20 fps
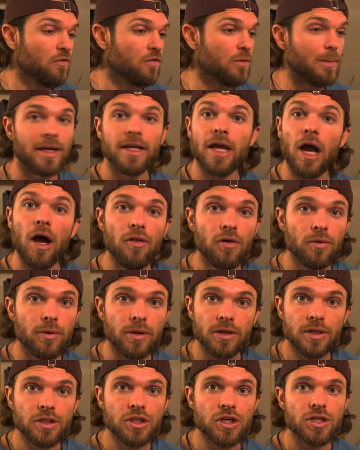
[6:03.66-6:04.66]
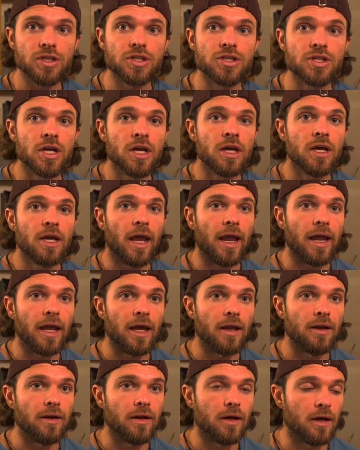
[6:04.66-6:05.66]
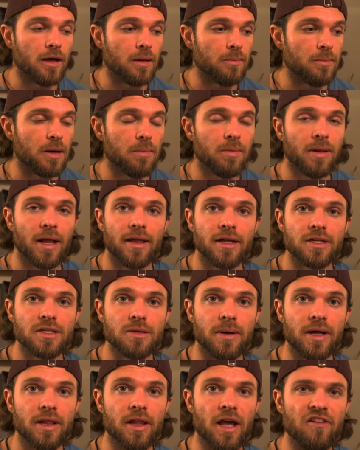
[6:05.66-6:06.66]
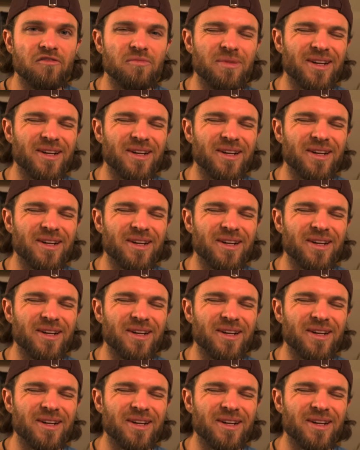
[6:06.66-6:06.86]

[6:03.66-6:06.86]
from any other religions and apply that to my life.